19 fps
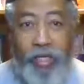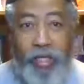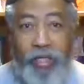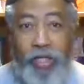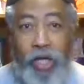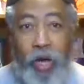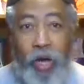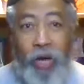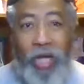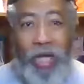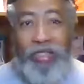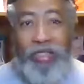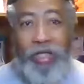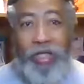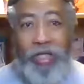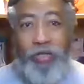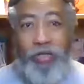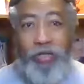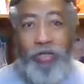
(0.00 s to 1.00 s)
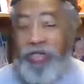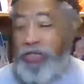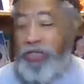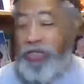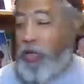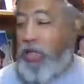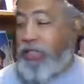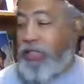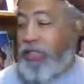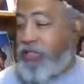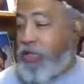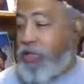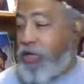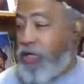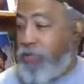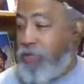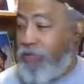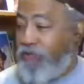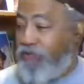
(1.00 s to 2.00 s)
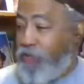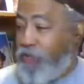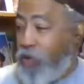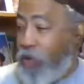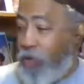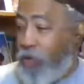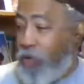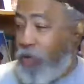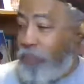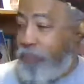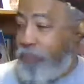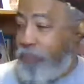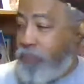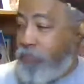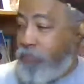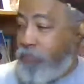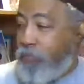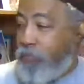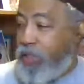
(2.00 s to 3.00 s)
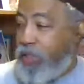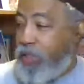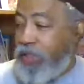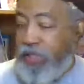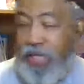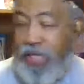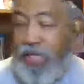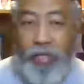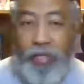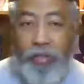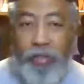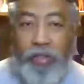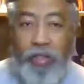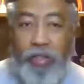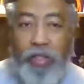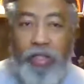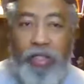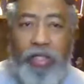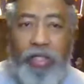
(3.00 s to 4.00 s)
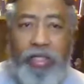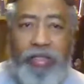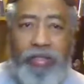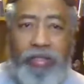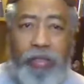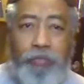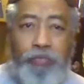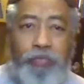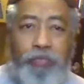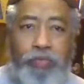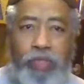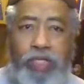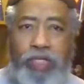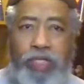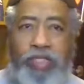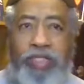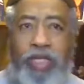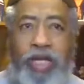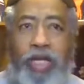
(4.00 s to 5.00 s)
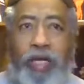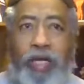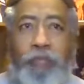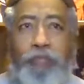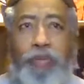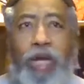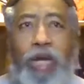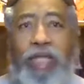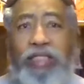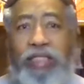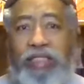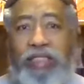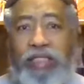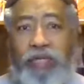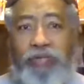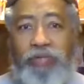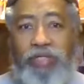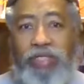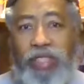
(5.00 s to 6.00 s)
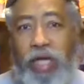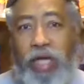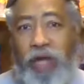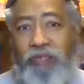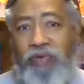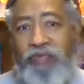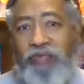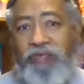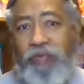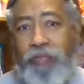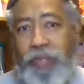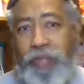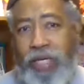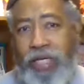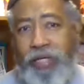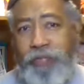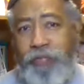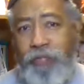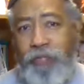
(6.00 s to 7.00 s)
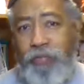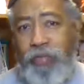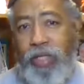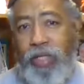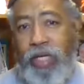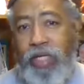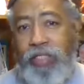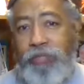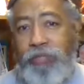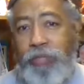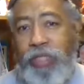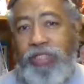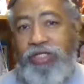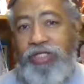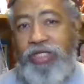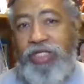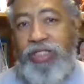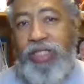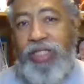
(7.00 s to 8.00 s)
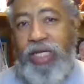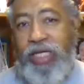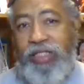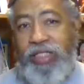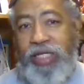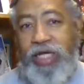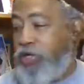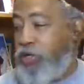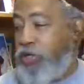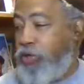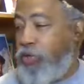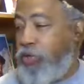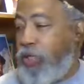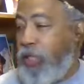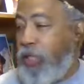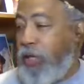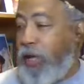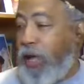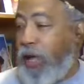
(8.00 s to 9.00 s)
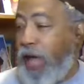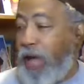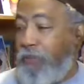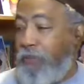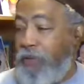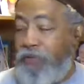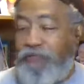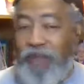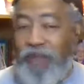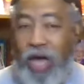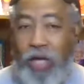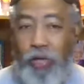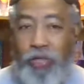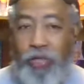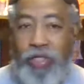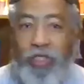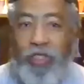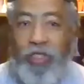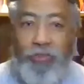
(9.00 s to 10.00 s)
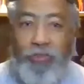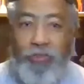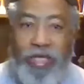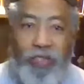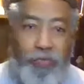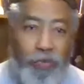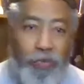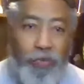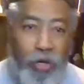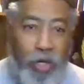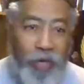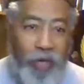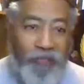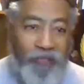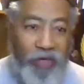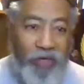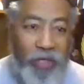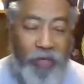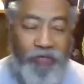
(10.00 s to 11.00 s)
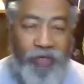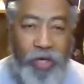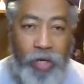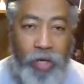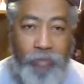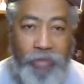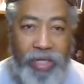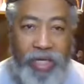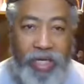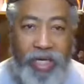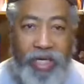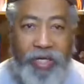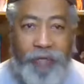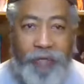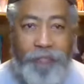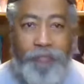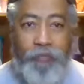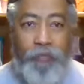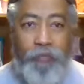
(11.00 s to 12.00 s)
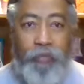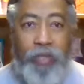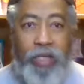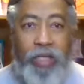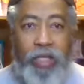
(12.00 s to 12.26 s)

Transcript: you know, as I do these stories, I told you before that it's a process of discovery for me as much as it is for you. I've been following the space program from the very beginning.